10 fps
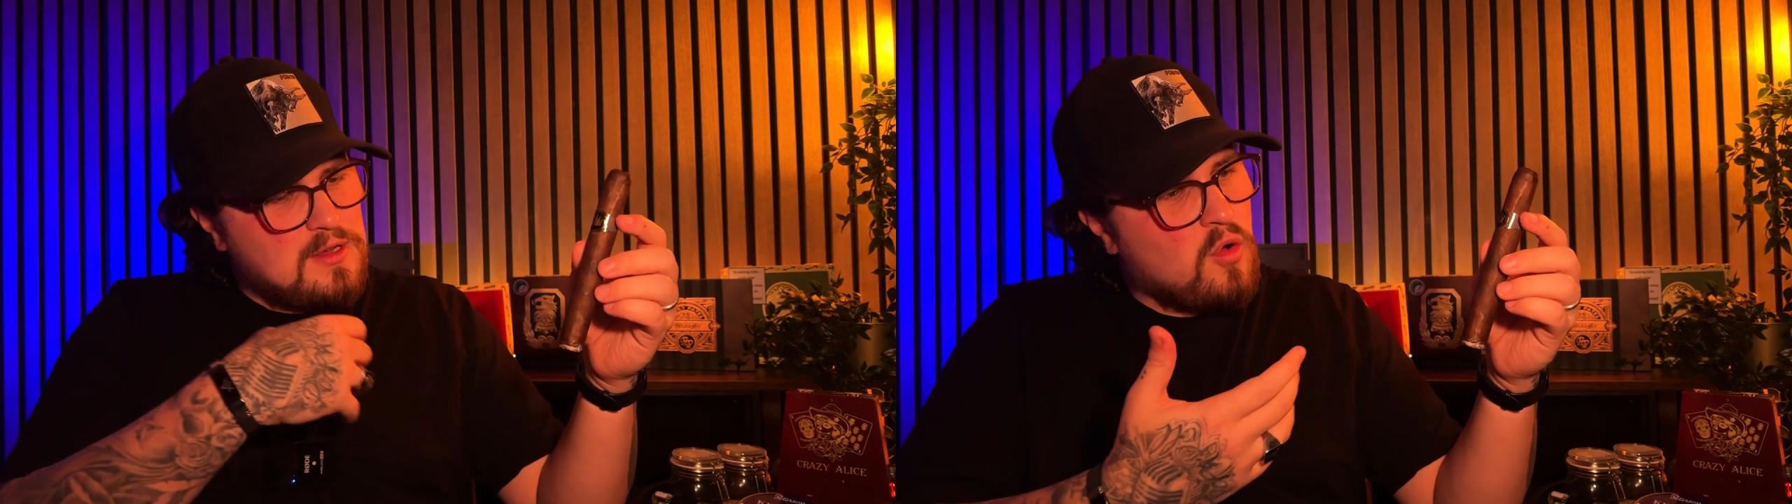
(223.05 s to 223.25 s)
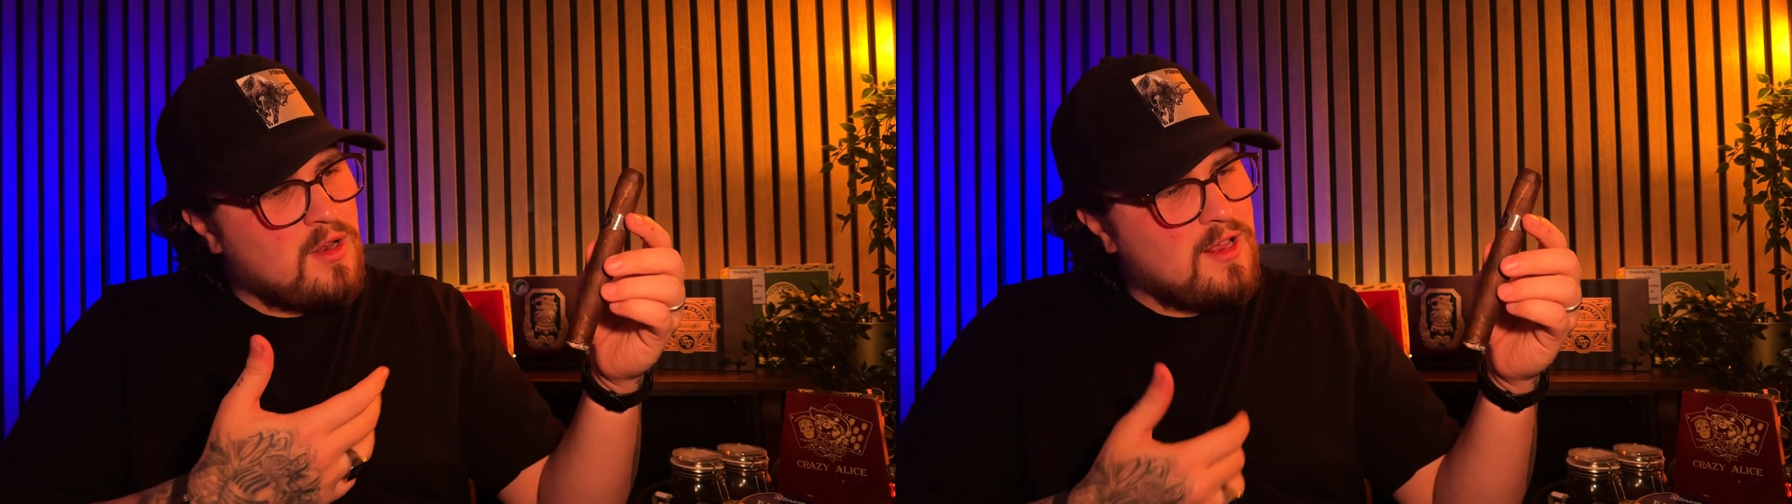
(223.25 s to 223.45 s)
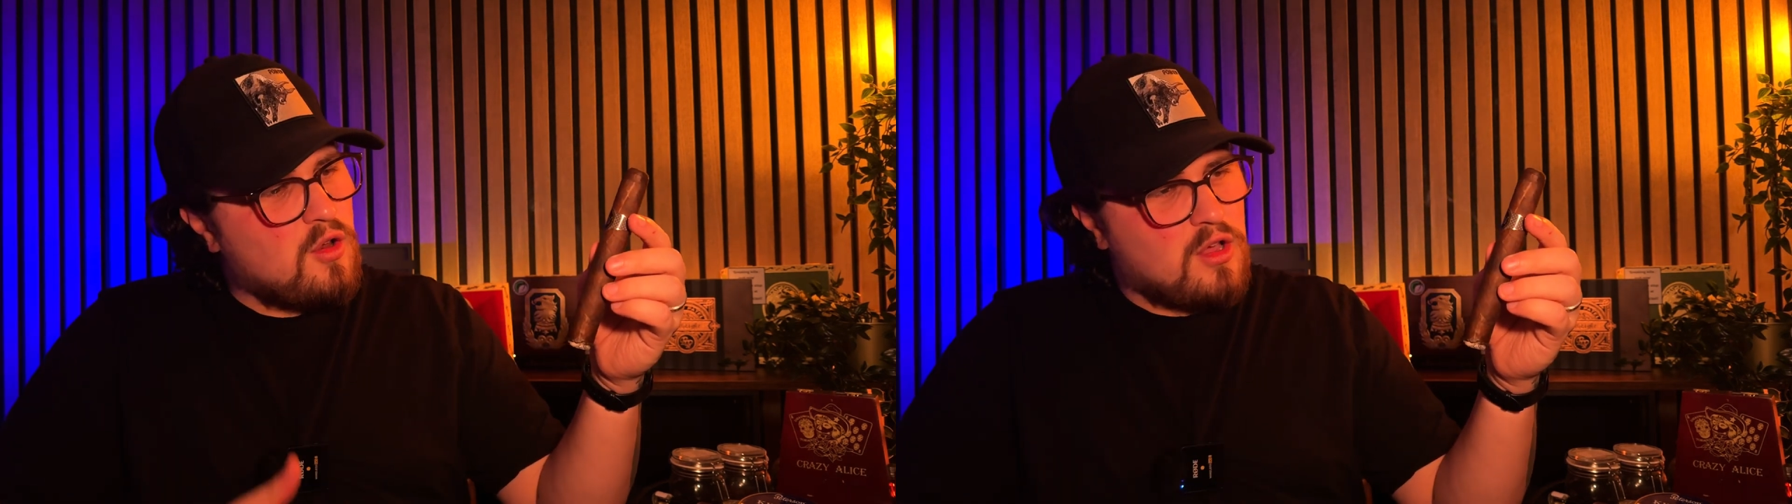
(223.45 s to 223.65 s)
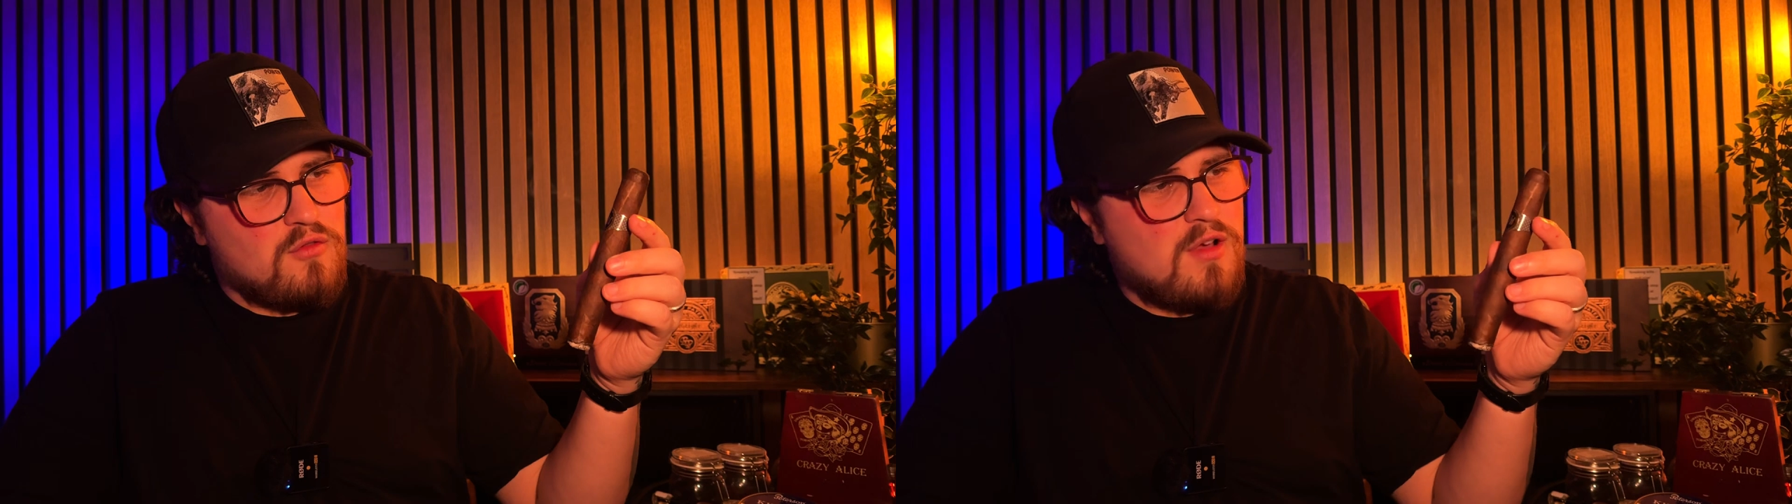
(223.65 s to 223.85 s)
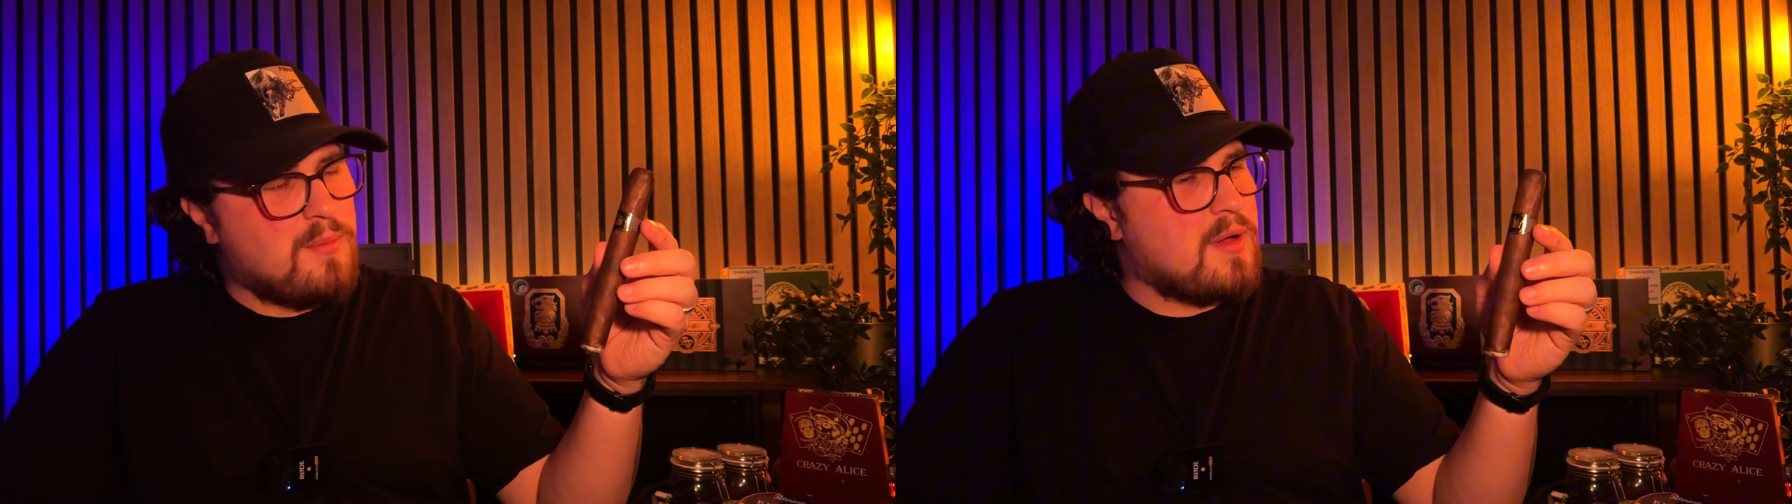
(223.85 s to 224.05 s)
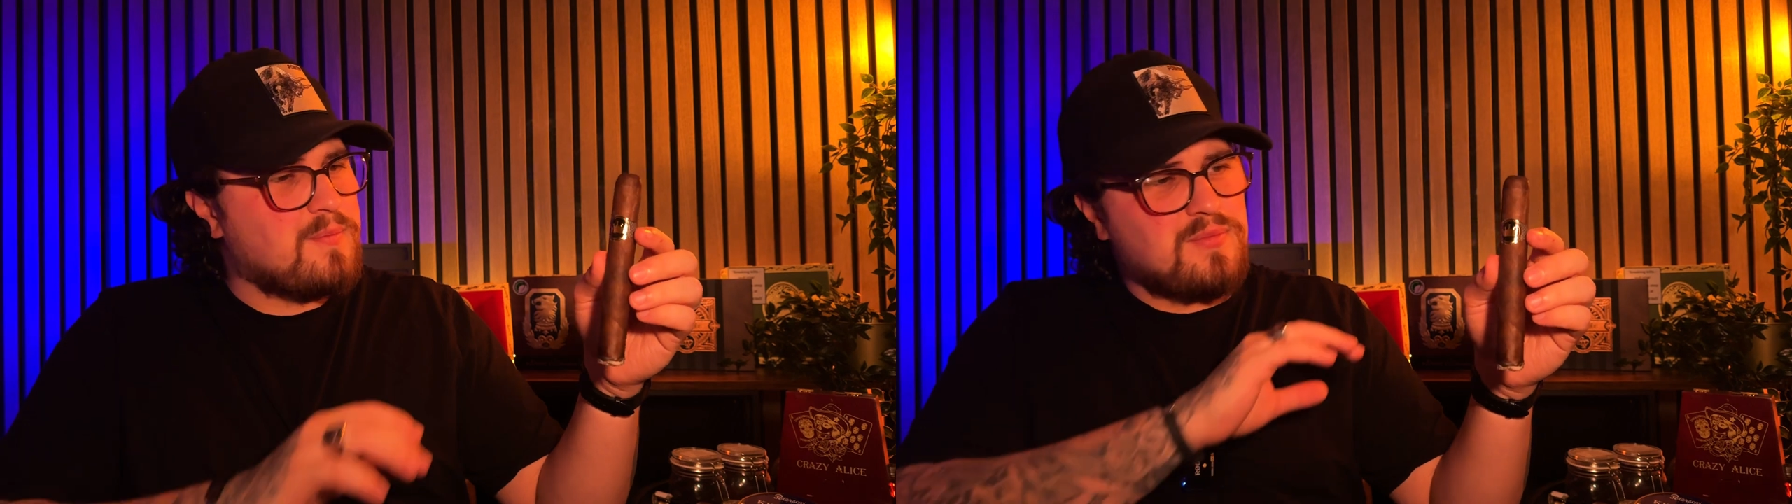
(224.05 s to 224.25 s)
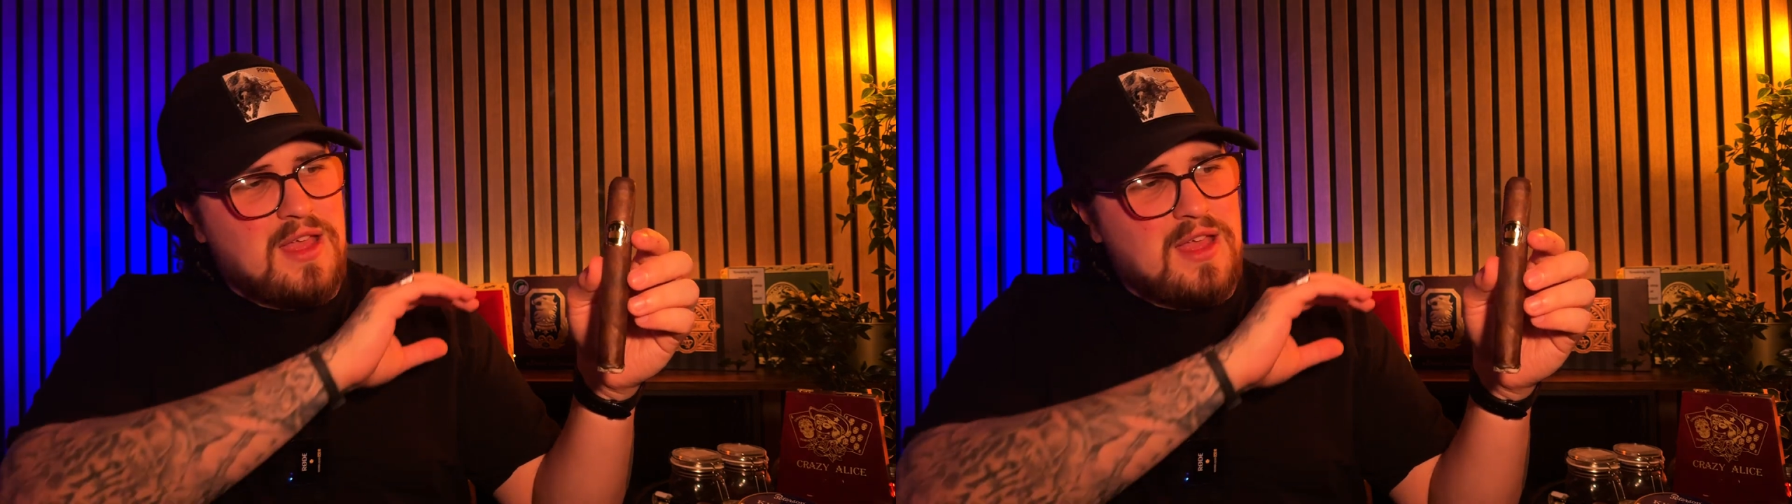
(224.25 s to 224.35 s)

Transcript: oily looking wrapper.